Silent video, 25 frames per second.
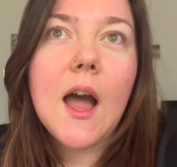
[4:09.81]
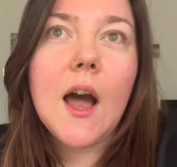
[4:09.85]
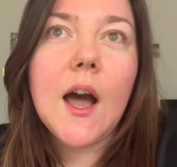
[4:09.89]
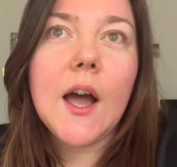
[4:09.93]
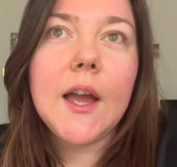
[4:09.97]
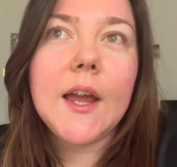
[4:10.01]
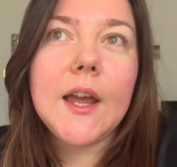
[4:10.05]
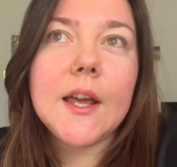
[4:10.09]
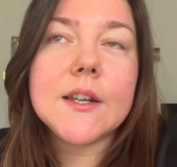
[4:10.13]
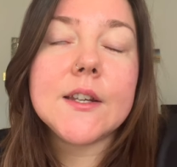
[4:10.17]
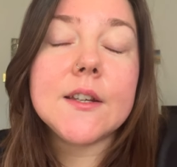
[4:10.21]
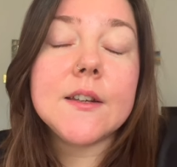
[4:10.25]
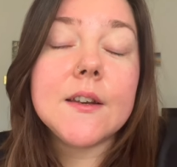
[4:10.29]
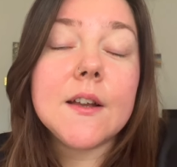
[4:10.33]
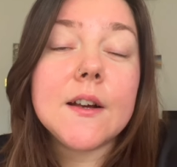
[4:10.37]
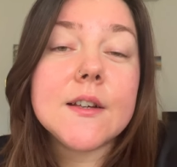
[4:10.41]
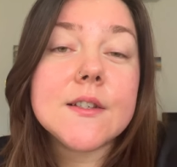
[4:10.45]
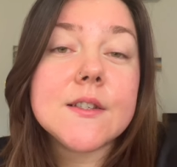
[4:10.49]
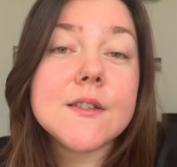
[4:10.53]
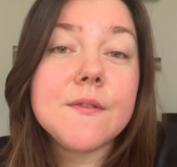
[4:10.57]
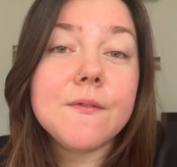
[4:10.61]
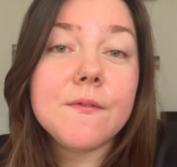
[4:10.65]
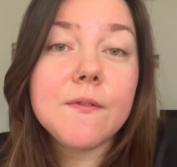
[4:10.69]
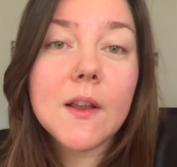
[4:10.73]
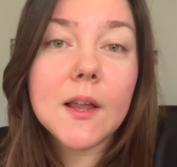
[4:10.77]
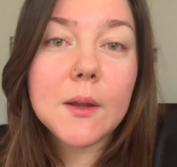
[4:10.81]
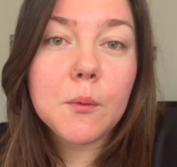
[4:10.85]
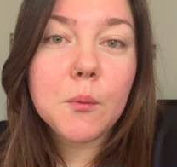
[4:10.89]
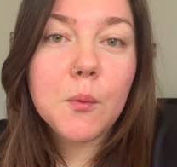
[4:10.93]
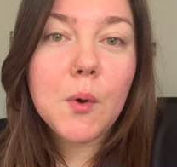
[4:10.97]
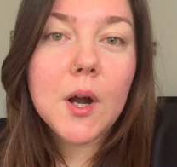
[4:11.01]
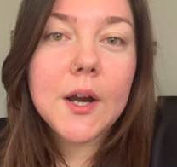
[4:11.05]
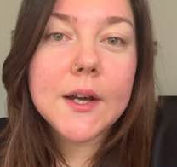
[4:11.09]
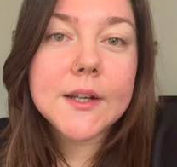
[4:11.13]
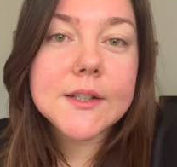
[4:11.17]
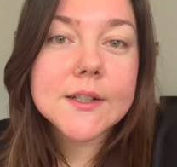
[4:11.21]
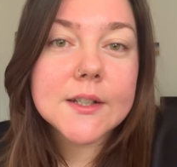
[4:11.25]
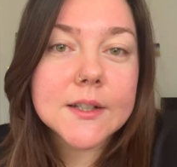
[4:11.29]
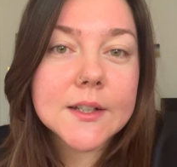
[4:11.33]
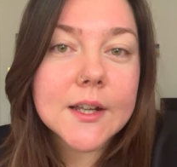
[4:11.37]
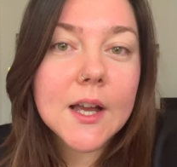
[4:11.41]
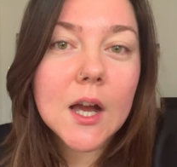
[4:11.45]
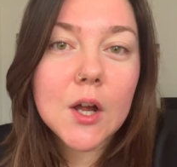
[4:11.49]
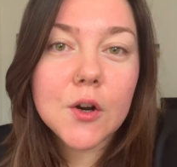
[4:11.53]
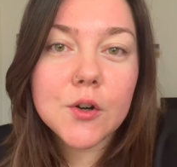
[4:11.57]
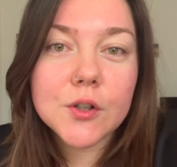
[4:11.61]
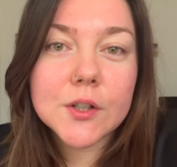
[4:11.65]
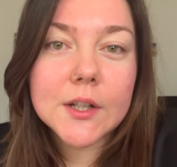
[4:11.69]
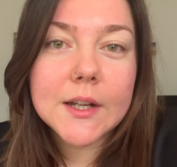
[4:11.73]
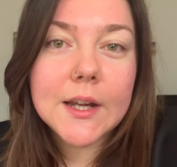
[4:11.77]
I had a nice flat white and
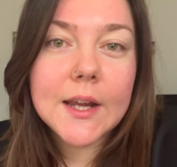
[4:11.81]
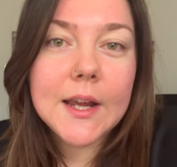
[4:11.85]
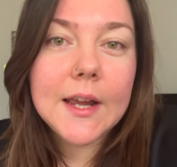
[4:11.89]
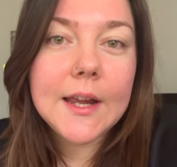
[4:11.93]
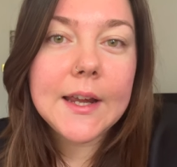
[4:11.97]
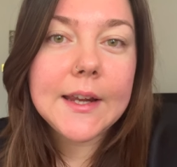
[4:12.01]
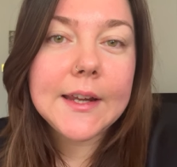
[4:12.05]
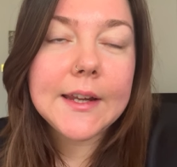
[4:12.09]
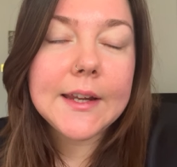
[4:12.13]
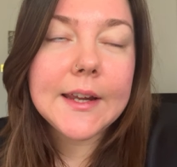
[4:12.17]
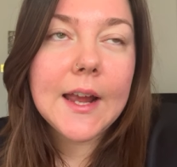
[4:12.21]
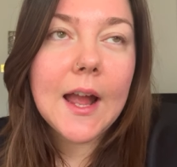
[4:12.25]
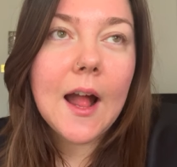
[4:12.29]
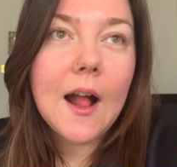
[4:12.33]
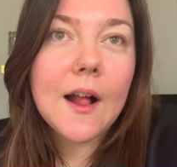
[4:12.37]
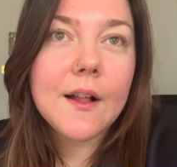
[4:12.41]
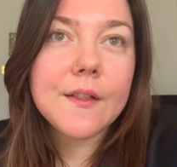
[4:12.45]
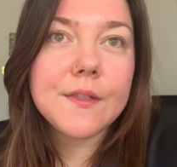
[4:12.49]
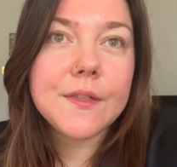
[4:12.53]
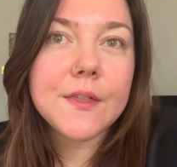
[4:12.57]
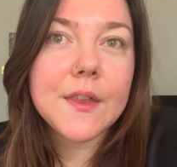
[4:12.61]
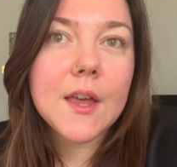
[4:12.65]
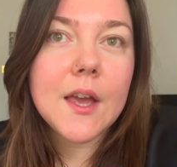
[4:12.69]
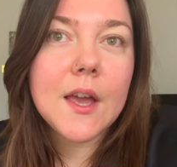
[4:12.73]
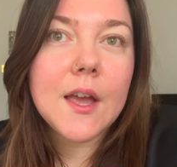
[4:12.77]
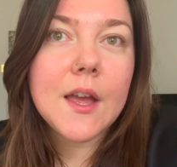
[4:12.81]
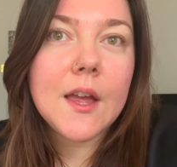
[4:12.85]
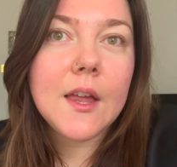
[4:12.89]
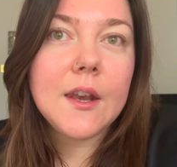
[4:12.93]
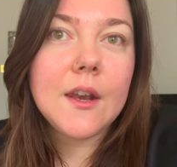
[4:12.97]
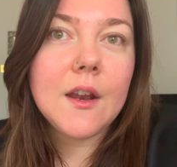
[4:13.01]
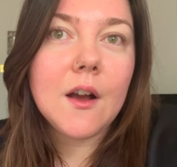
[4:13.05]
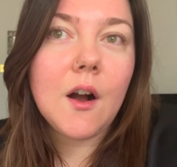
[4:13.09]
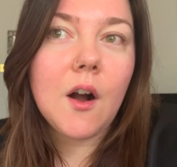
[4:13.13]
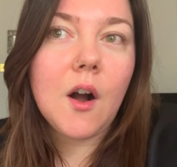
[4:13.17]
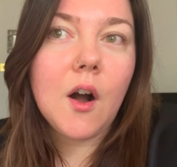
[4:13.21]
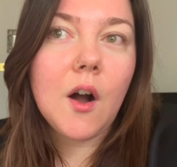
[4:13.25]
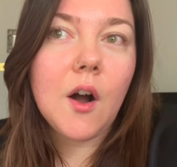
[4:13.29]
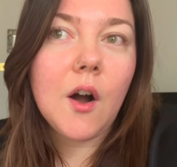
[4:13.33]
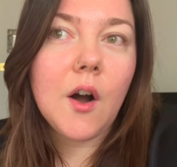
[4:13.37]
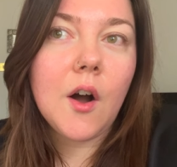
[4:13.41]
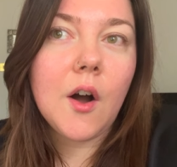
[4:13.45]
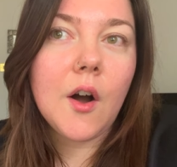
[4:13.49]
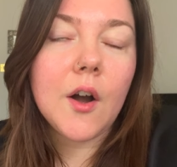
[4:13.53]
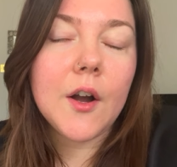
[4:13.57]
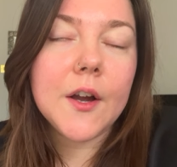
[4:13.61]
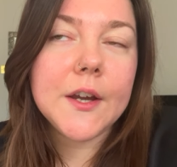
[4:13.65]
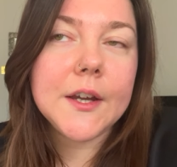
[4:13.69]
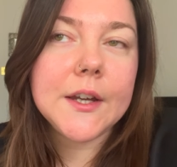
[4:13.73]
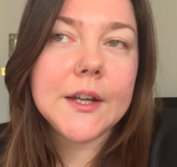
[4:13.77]
carrot cake, and then
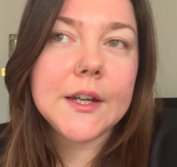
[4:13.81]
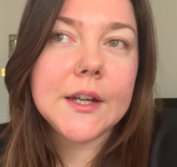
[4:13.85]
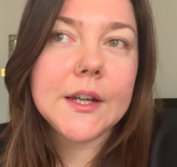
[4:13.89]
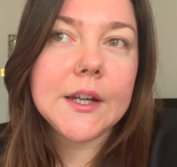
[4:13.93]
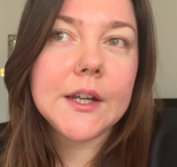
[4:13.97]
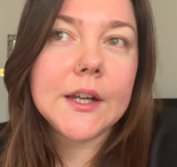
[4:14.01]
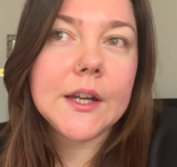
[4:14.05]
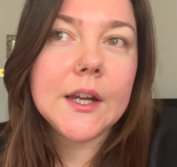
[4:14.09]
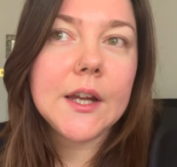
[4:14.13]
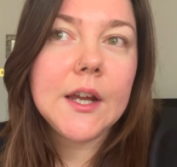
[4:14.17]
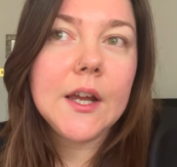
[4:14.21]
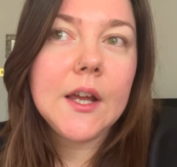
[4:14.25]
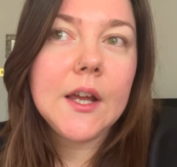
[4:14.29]
I